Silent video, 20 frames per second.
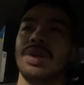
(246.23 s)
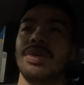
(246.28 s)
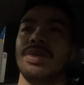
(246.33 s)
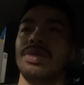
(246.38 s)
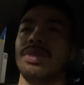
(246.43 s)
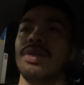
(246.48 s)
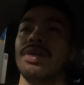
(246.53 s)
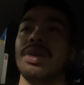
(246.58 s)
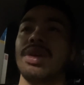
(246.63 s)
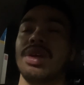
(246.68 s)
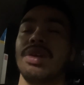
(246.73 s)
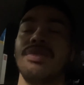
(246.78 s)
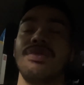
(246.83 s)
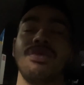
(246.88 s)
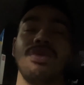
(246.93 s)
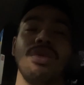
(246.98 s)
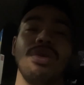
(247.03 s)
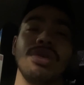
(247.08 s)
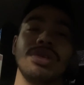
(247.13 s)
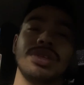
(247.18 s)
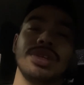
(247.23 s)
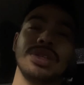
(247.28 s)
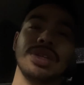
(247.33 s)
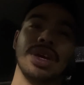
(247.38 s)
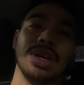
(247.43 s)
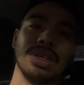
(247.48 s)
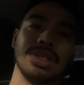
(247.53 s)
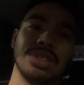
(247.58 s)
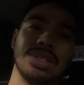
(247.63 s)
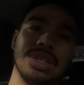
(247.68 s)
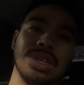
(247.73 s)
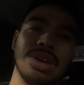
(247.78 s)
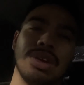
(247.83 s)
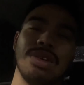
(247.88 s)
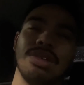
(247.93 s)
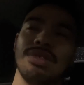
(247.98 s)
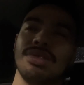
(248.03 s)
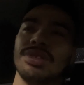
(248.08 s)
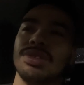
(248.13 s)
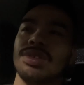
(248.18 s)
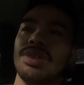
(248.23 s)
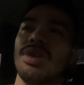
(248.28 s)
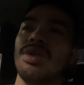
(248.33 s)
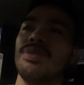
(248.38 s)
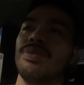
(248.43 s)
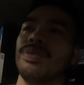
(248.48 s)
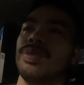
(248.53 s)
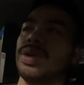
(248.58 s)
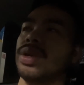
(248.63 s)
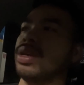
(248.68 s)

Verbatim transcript: looking forward to next year. It's going to be